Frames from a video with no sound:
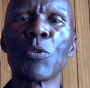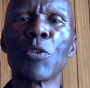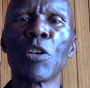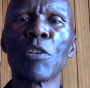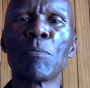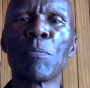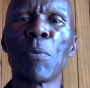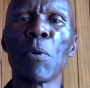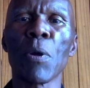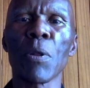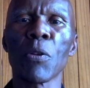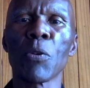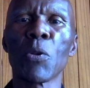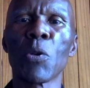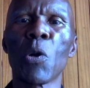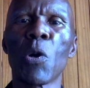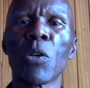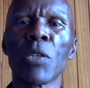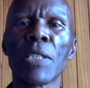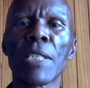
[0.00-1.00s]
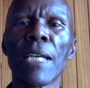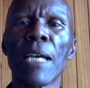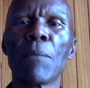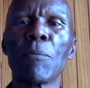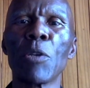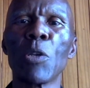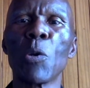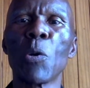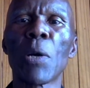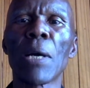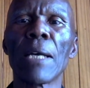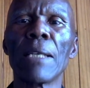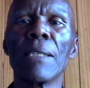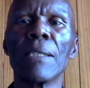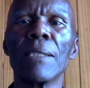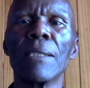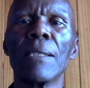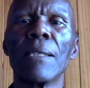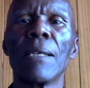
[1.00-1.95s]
not borrow long-term locally,